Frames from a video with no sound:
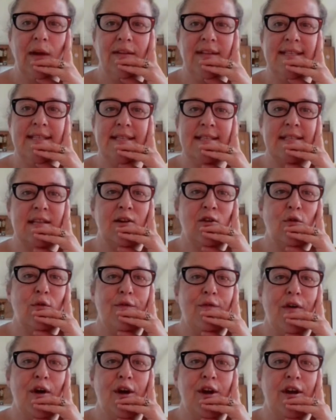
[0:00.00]
This is the little
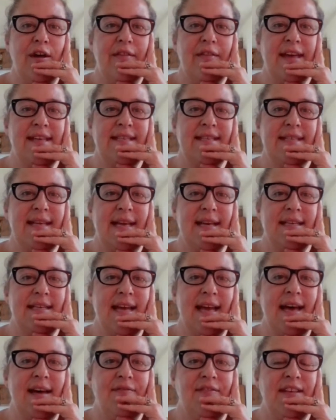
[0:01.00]
photo they sent
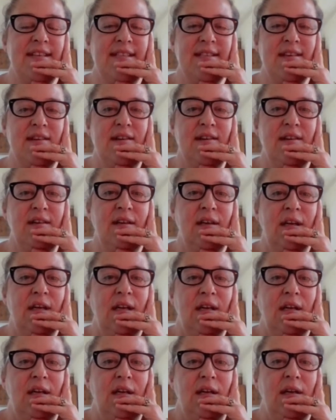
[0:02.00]
out. There's a,
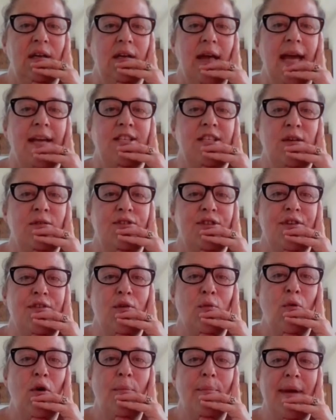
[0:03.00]
actually I'll do the
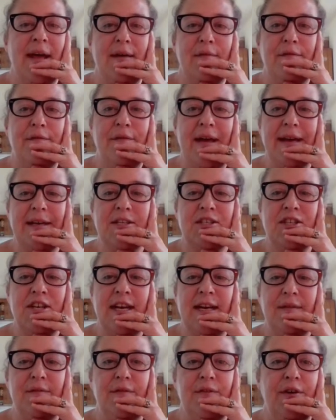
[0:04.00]
Wombat fact
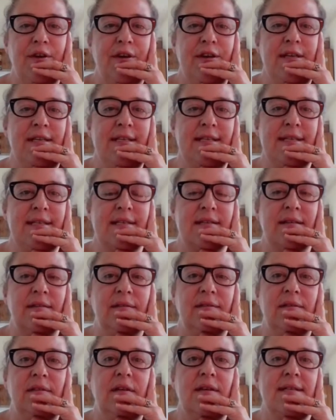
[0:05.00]
sheet first,
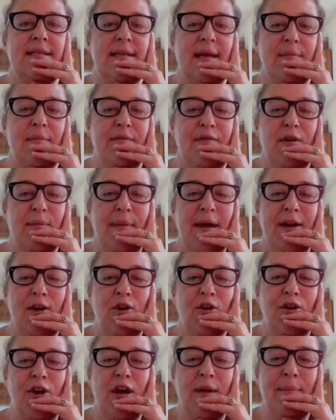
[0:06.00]
because some of you may
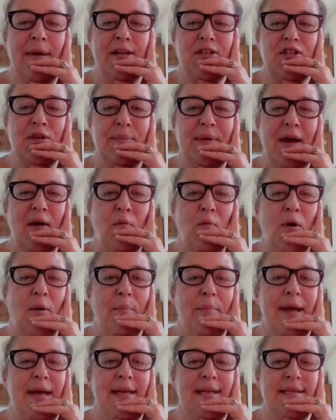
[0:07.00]
not know much about
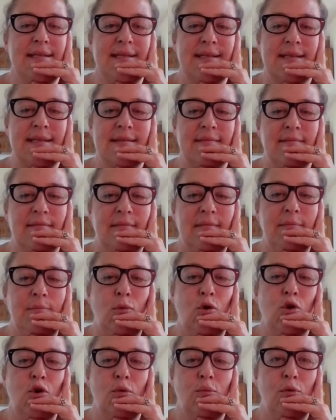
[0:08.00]
wombats.
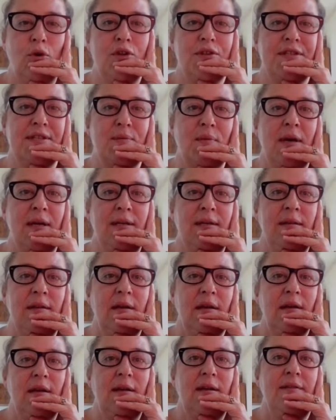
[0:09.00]
Morgan wants one.
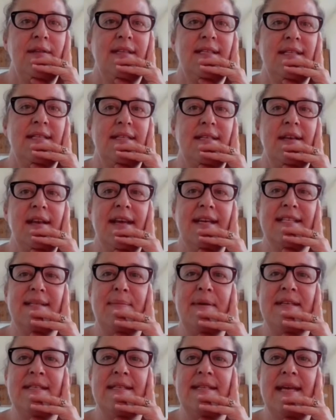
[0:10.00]
This is the next
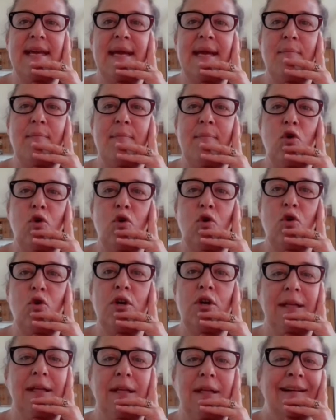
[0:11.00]
best thing,
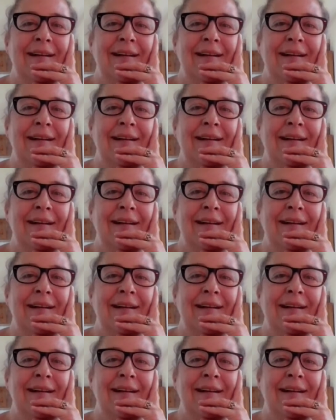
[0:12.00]
Morgan.